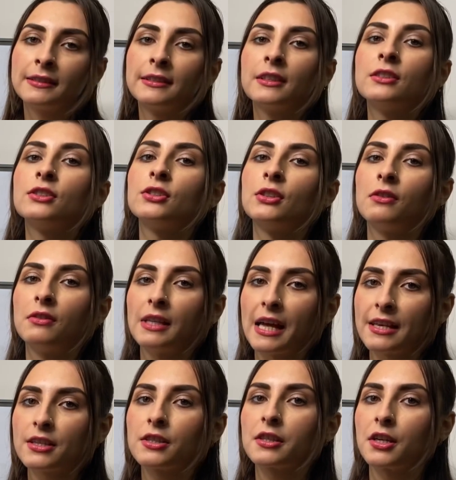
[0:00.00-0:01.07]
So
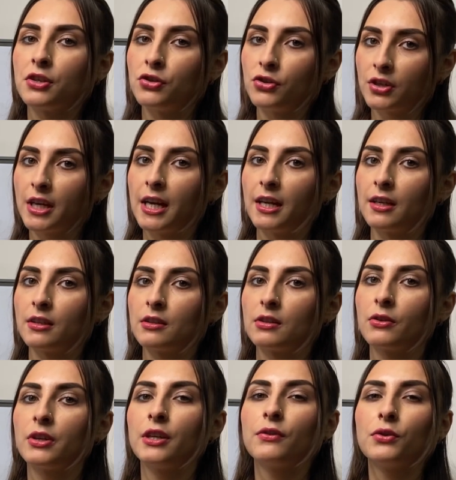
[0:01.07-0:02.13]
let's conjugate it. So
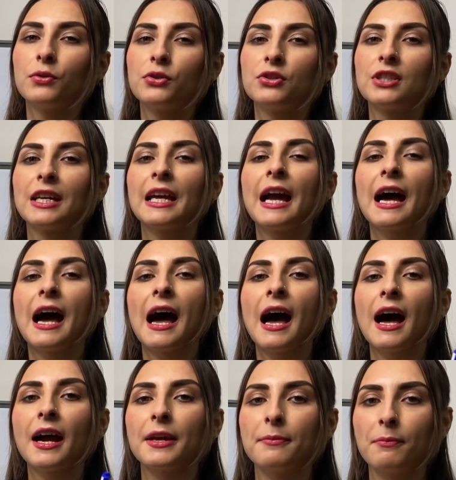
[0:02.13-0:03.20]
if you want to say
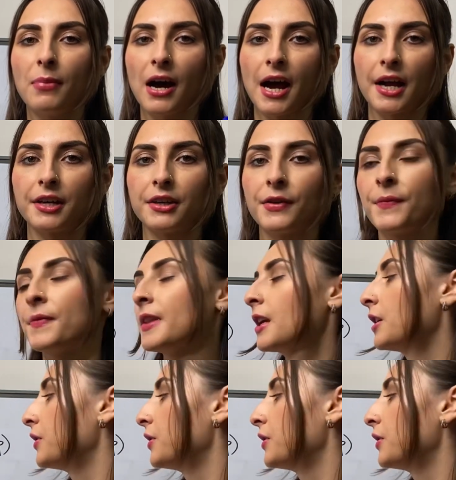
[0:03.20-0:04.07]
I buy, you